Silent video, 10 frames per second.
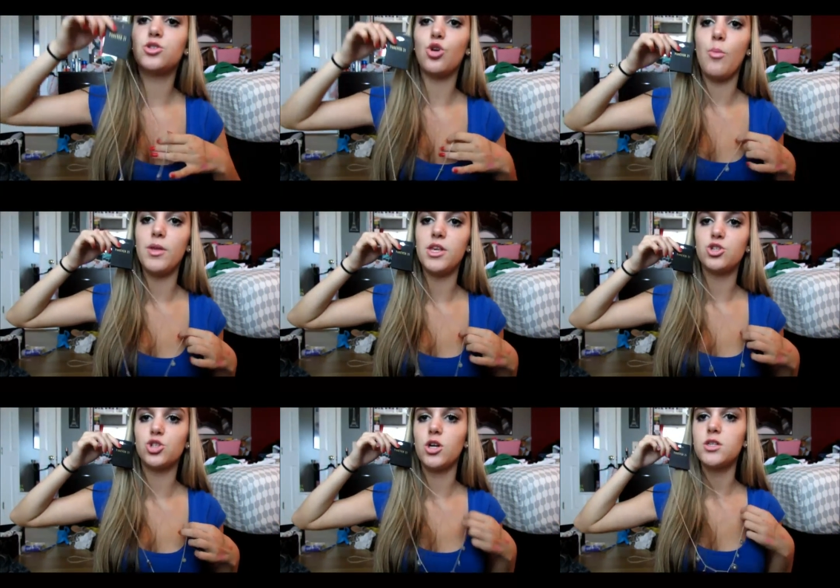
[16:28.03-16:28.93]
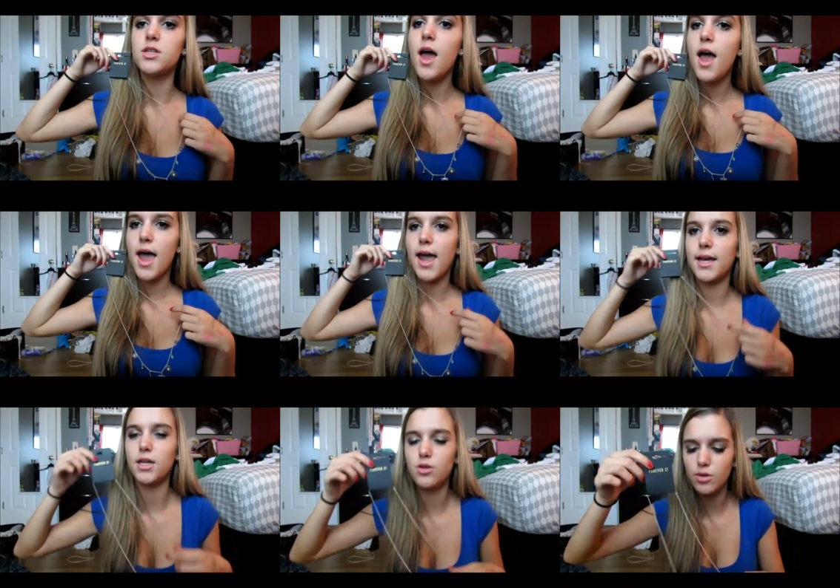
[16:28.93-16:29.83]
so many shirts,
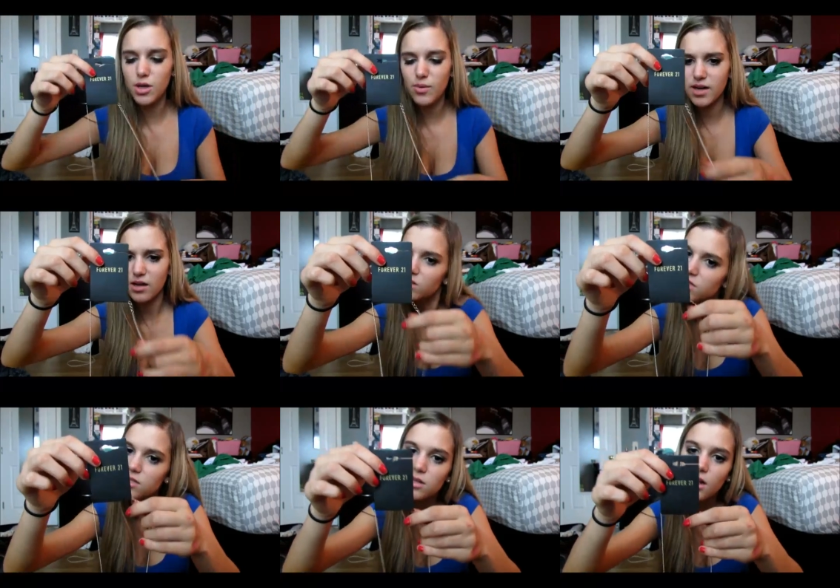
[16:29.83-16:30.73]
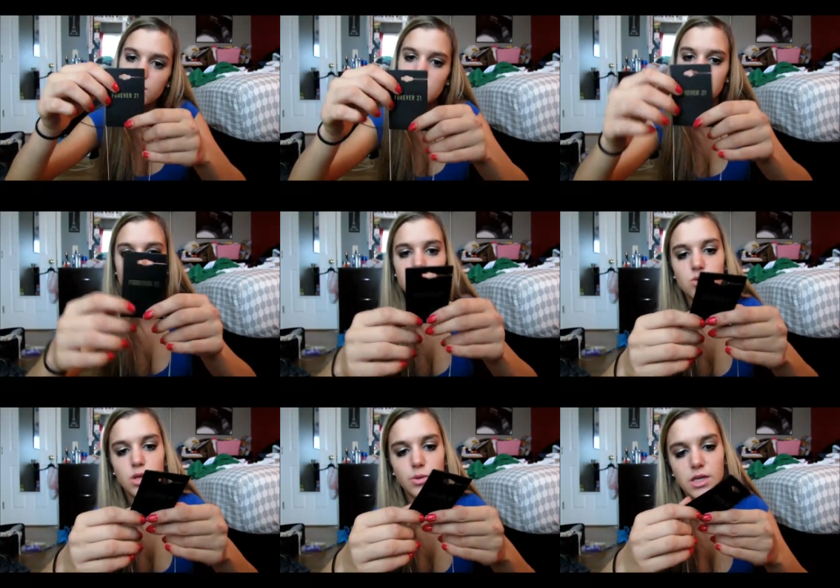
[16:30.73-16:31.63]
and I don't really wear necklaces that often, so I
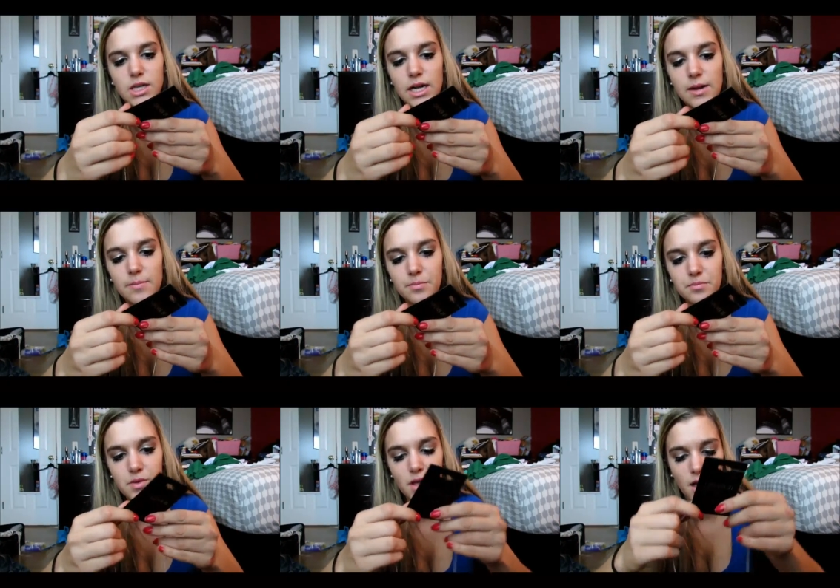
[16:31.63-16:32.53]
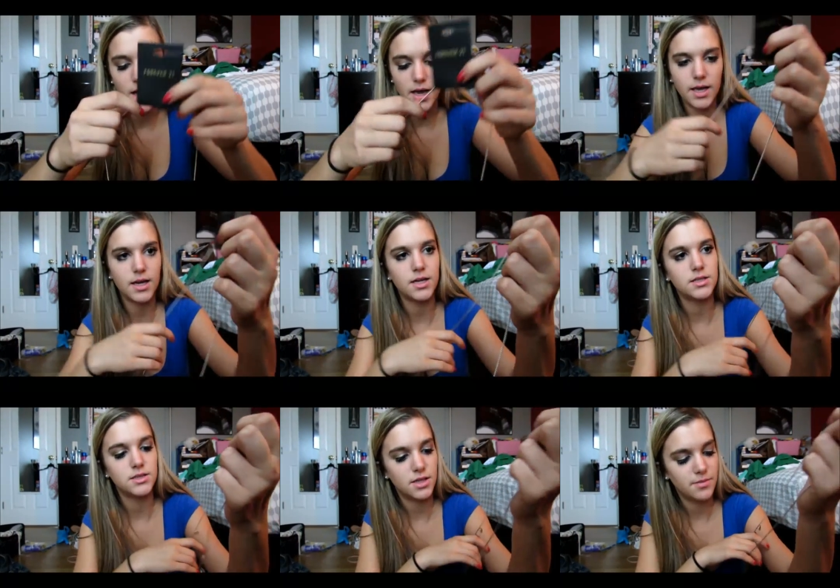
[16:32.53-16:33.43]
just really wanted to get it,
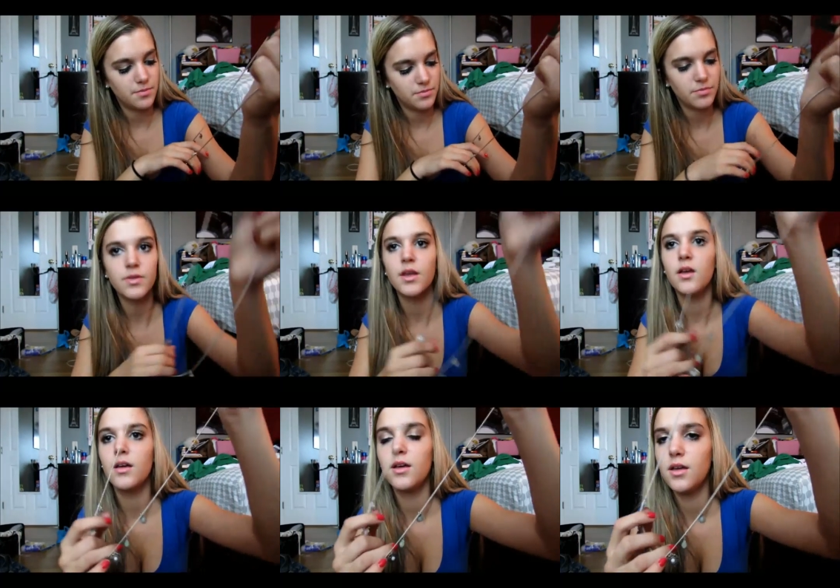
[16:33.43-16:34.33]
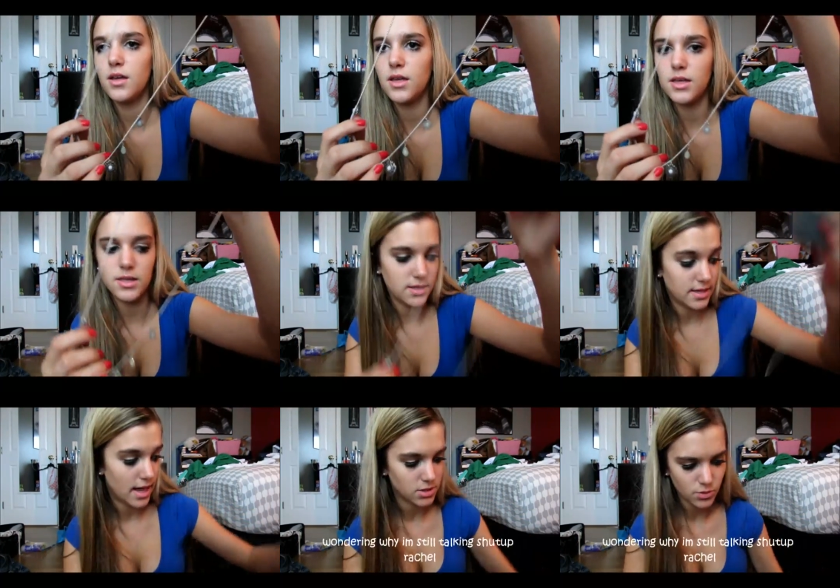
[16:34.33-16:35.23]
and
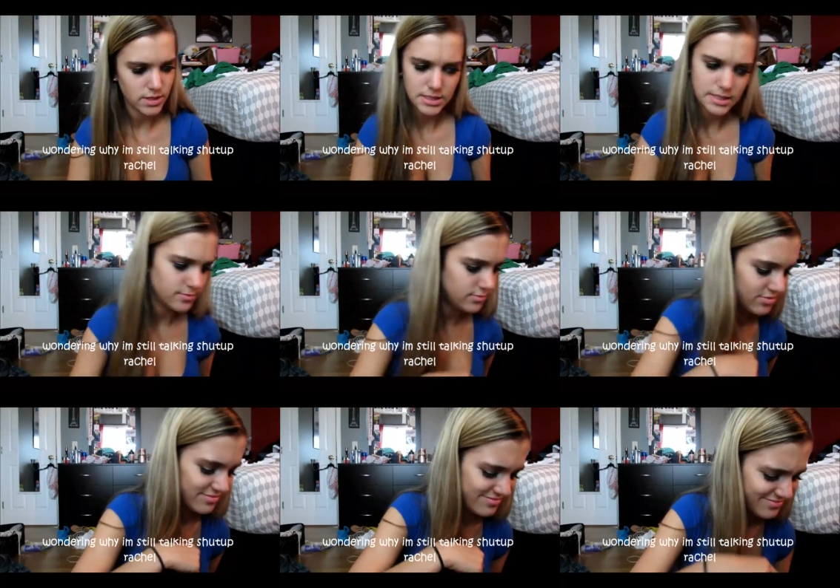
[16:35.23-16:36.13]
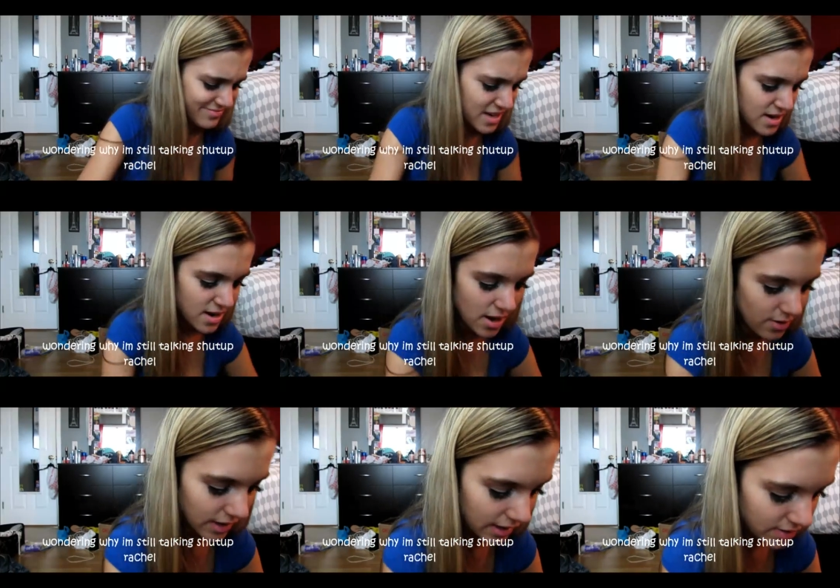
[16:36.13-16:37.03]
yeah, so I did.
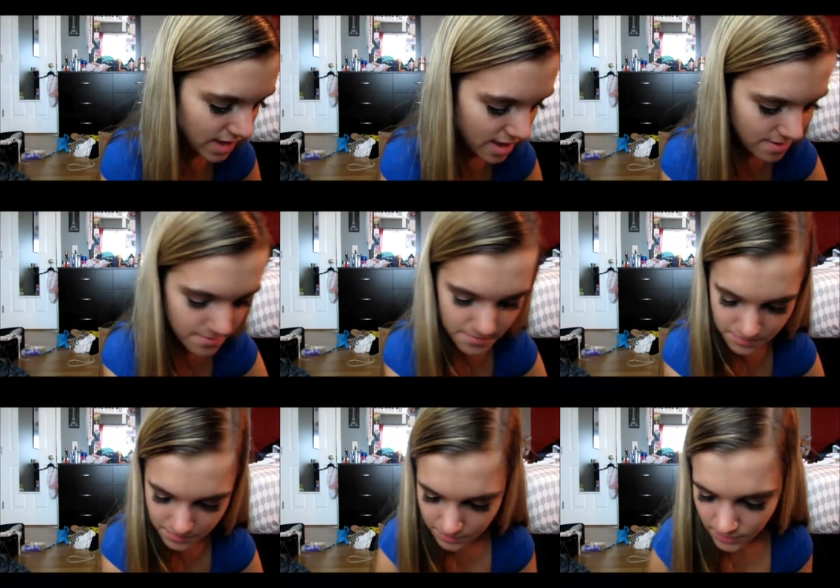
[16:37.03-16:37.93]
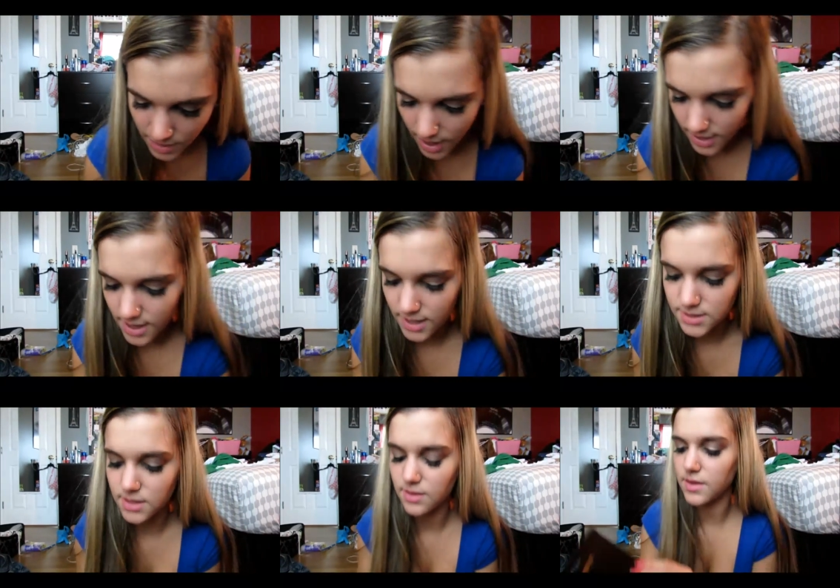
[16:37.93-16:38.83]
Okay, and then I
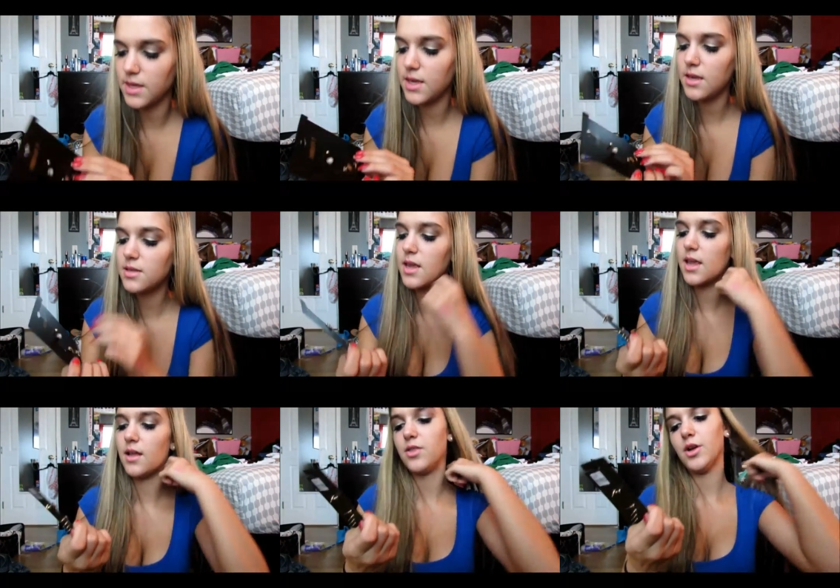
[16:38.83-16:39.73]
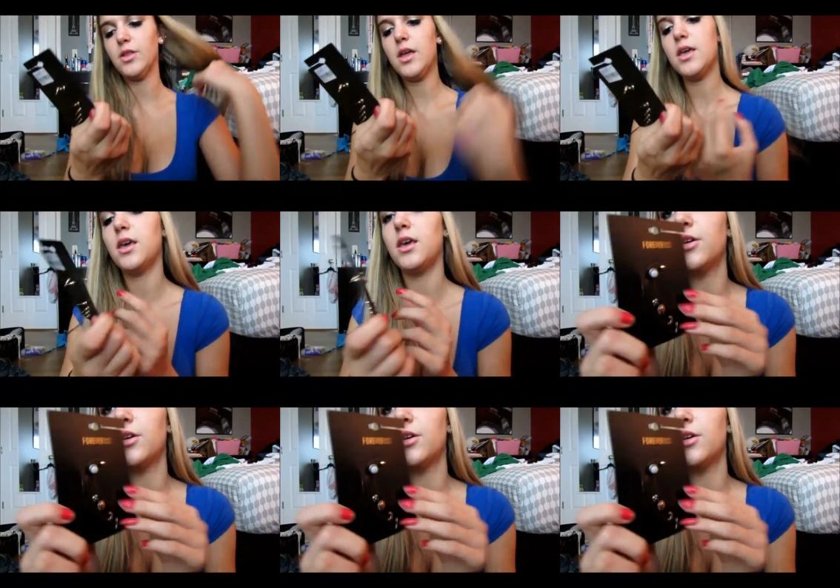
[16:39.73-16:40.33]
got these, and they're like